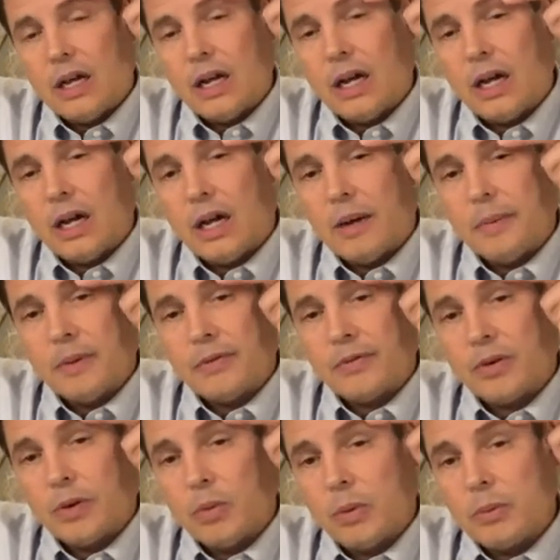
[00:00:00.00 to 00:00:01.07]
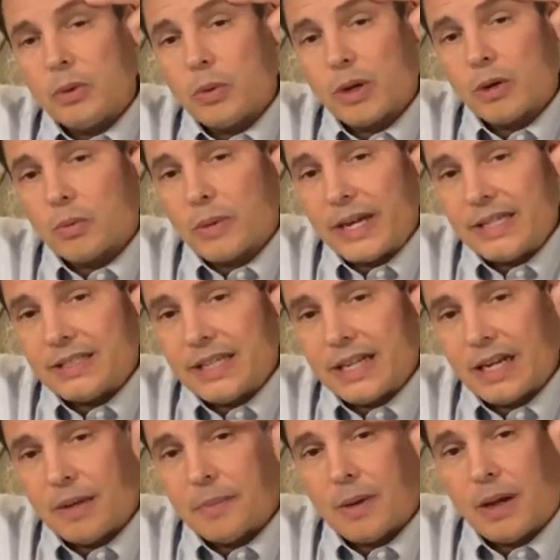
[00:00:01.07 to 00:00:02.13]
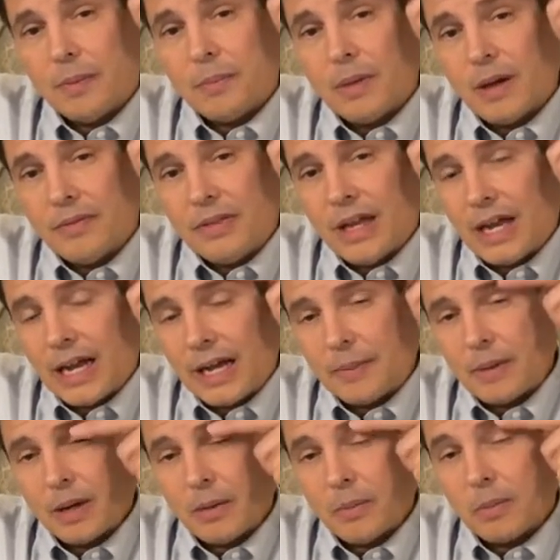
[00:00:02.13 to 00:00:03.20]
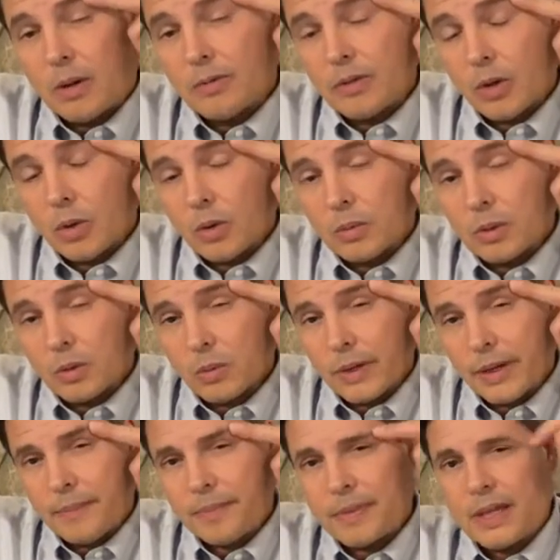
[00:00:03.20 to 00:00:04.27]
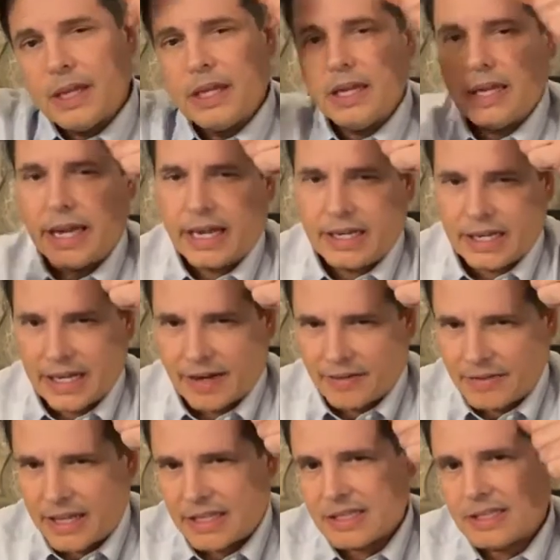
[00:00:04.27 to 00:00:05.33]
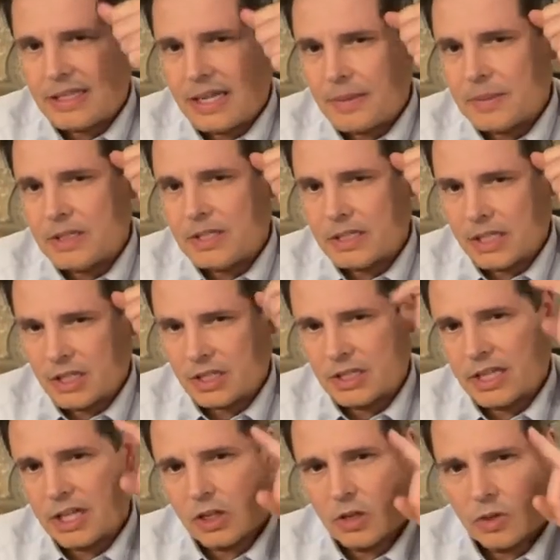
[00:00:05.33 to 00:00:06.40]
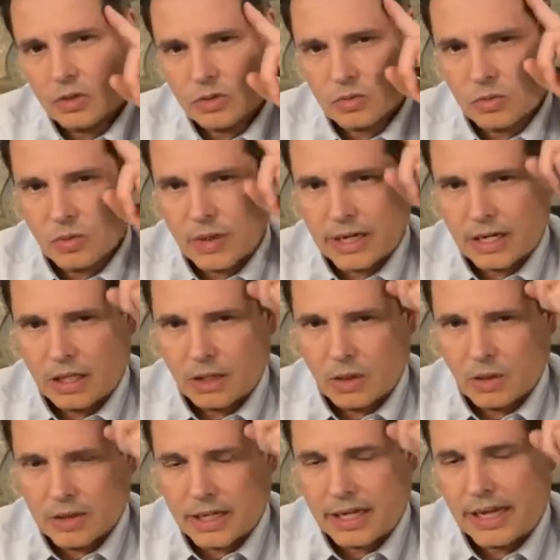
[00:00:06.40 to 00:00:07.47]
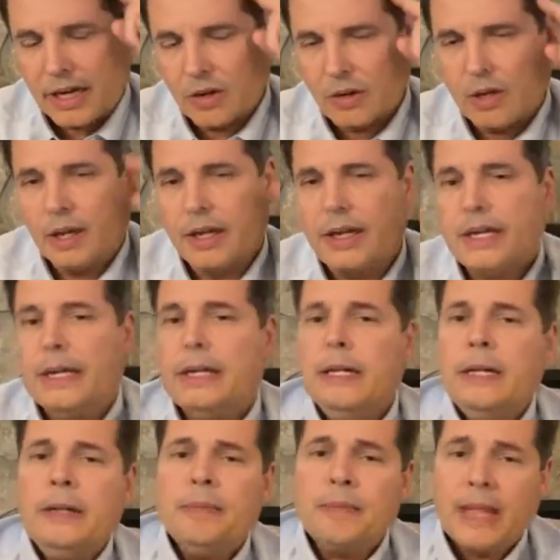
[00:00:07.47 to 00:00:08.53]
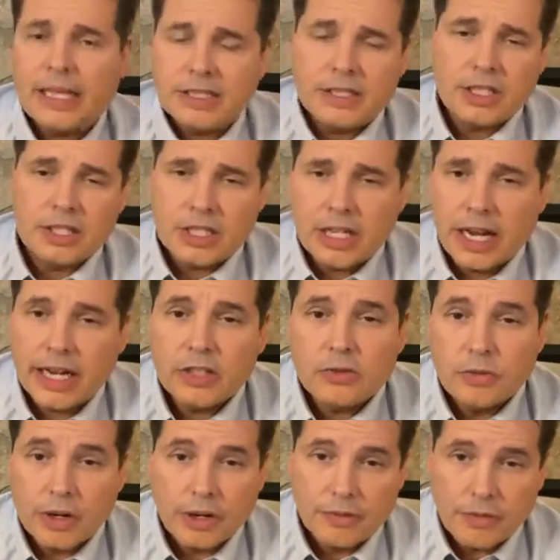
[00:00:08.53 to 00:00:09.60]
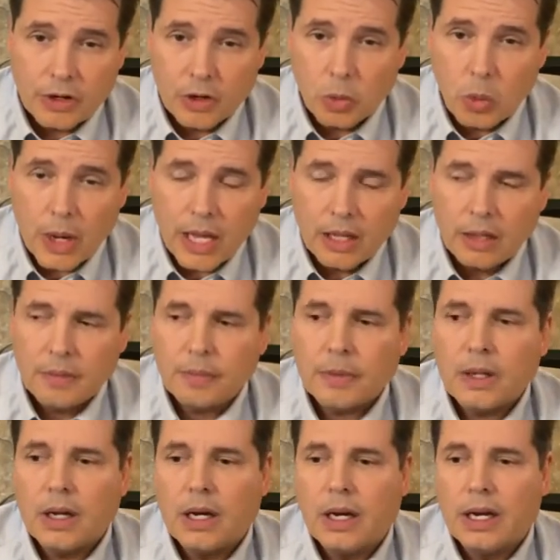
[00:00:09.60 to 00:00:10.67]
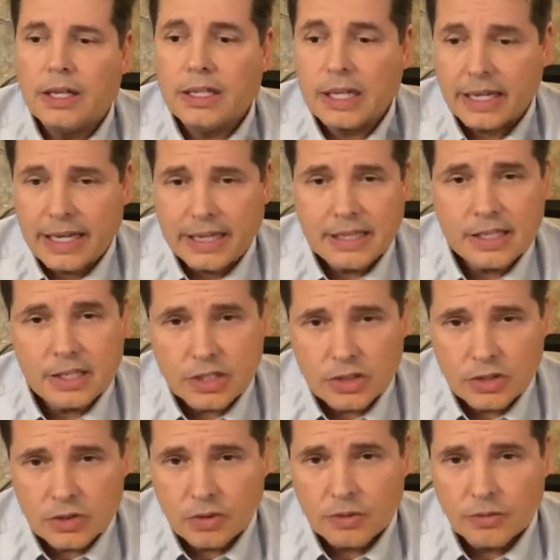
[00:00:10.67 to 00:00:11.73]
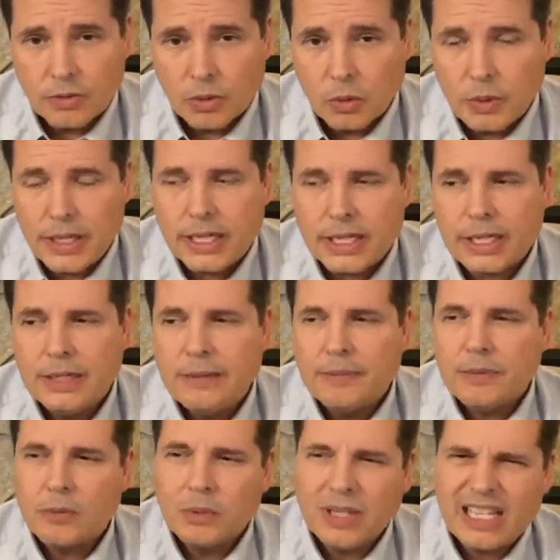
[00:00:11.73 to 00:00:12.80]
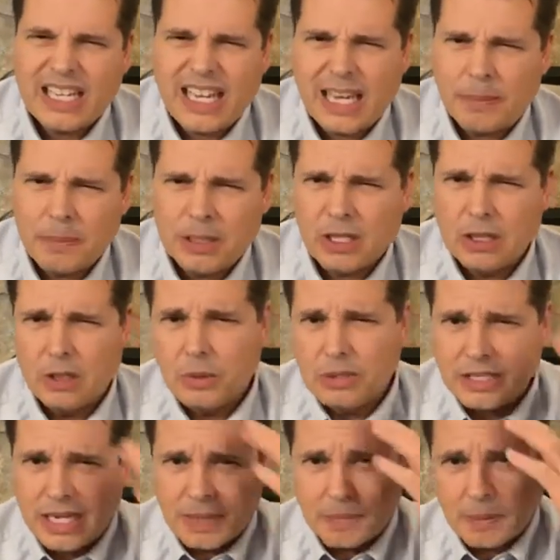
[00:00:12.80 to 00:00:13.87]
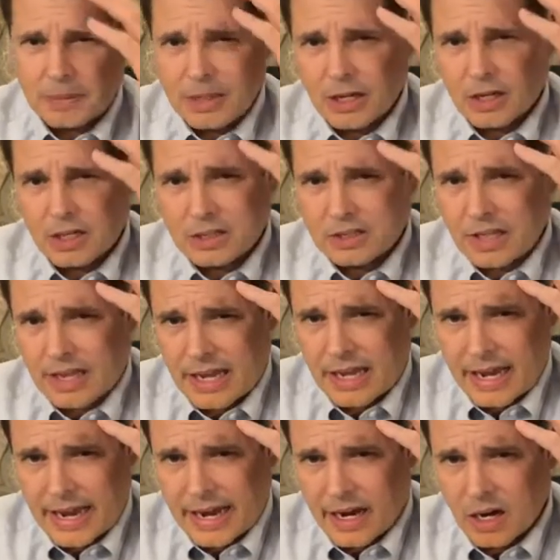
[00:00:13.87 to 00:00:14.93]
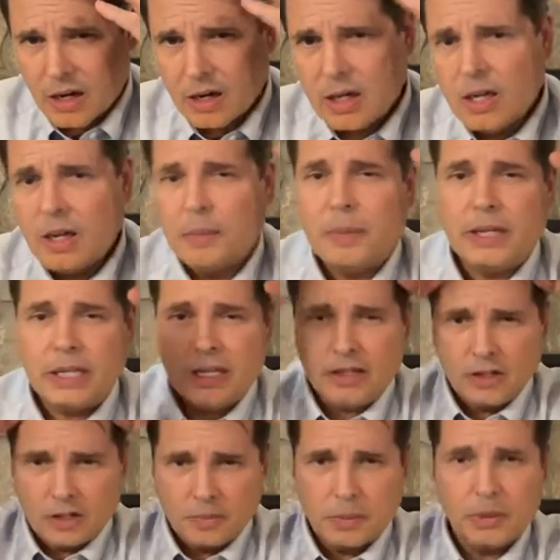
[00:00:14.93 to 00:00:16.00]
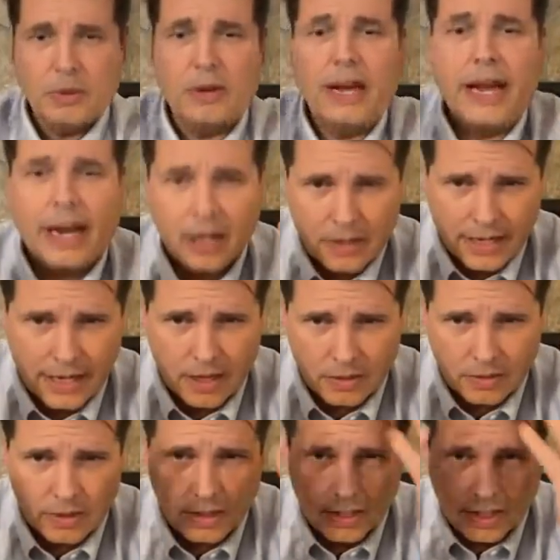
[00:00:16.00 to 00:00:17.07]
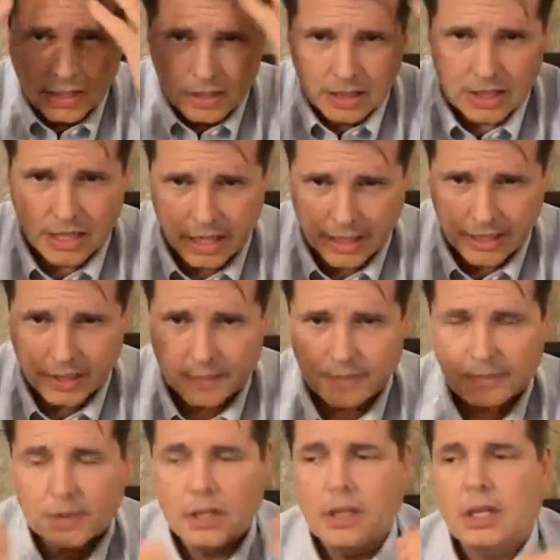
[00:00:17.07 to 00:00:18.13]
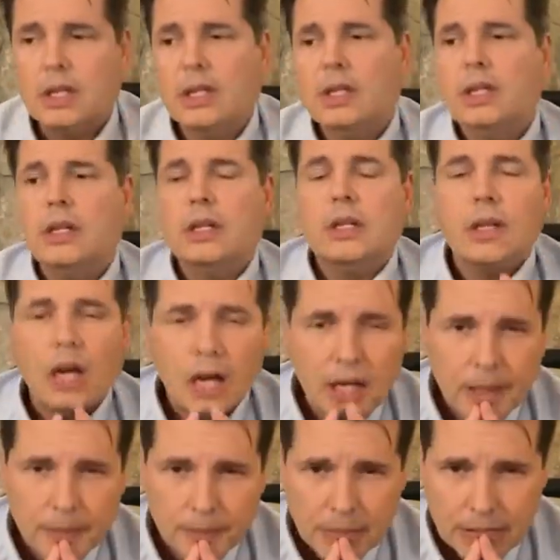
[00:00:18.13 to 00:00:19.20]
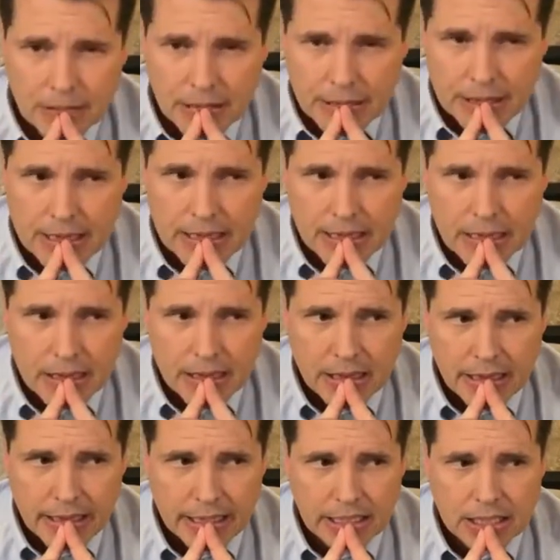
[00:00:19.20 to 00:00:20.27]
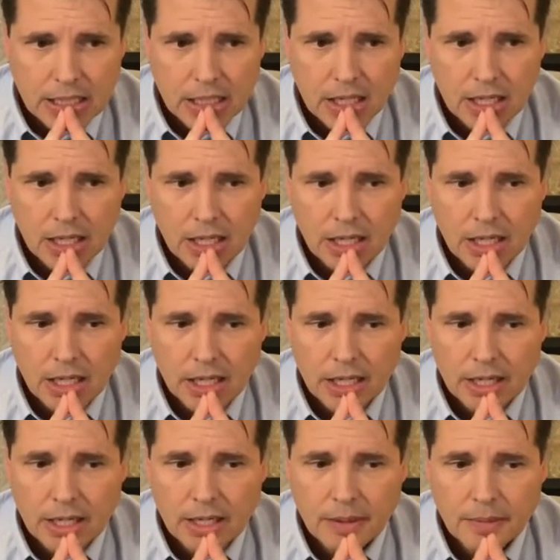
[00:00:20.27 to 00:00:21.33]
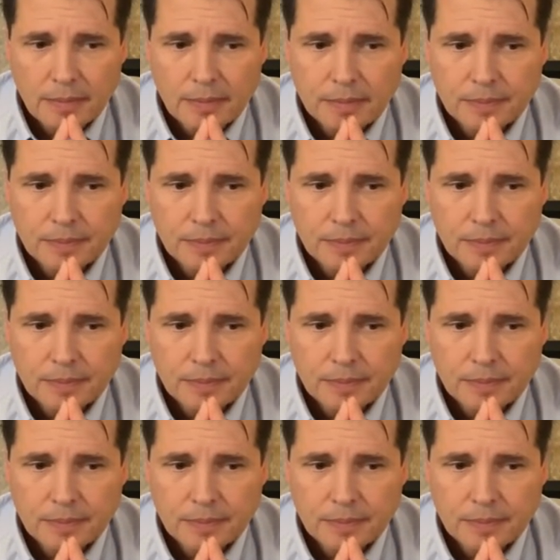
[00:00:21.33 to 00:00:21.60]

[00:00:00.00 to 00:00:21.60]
But for a woman, you want to raise that up above the eyebrow, above the orbital rim, and you have that same incision that goes right along that hairline. That incision hides very, very well. Again, the stitches are in for a week. Really can't put glue and tape up there because of the hair, but you can pull your hair down and you can hide it. The thing that I